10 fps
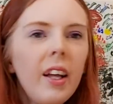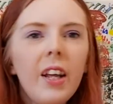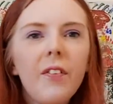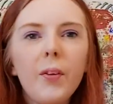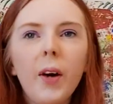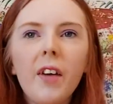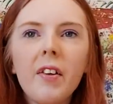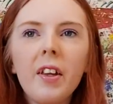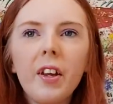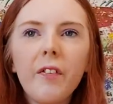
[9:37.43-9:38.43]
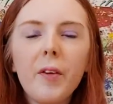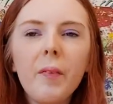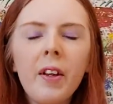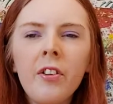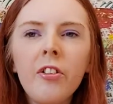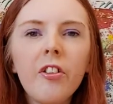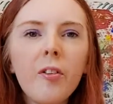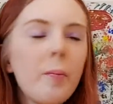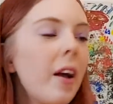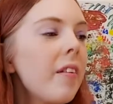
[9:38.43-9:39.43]
If you are in the group, then just
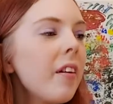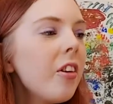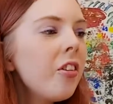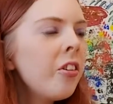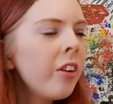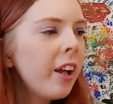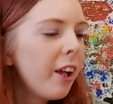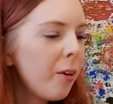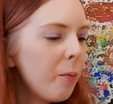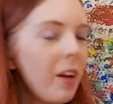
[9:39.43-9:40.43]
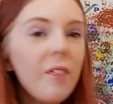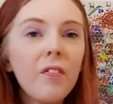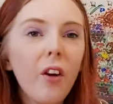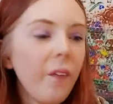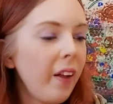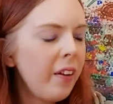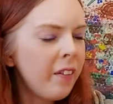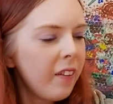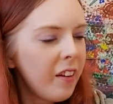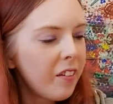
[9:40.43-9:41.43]
message. If not, then
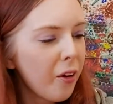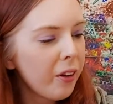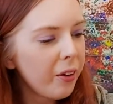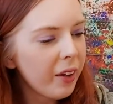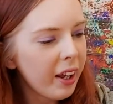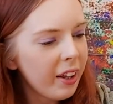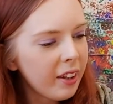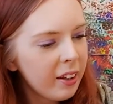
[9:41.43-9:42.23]
it's totally okay.